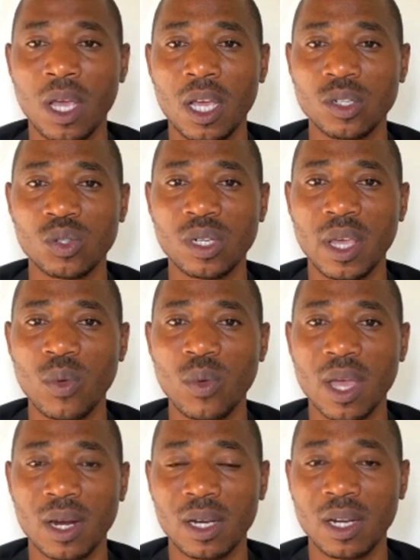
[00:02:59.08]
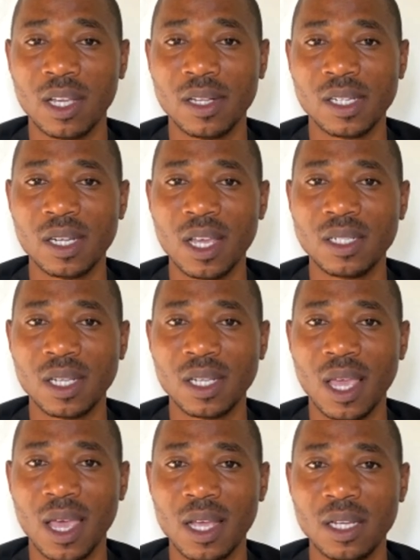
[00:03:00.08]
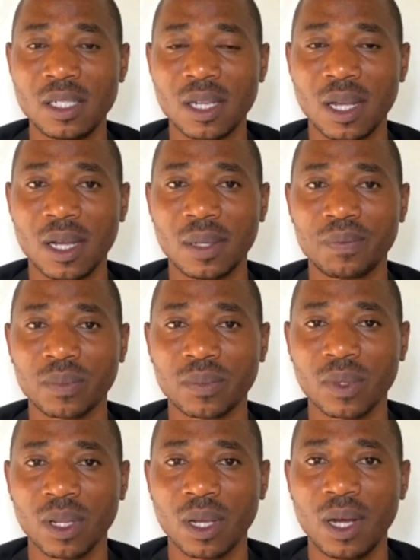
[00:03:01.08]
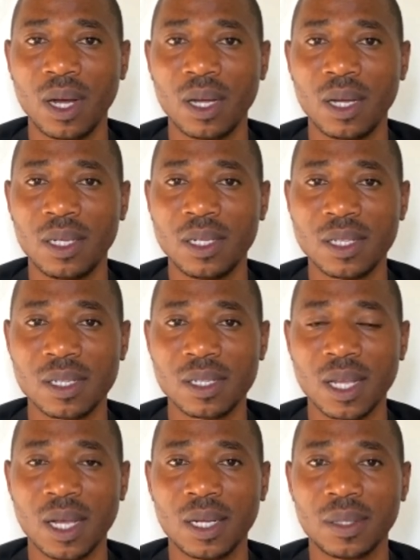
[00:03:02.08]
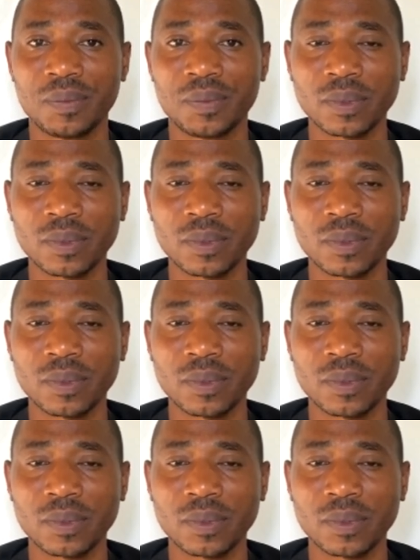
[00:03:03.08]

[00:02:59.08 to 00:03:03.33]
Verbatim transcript: and today we are in 1888 uh, uh, it is uh,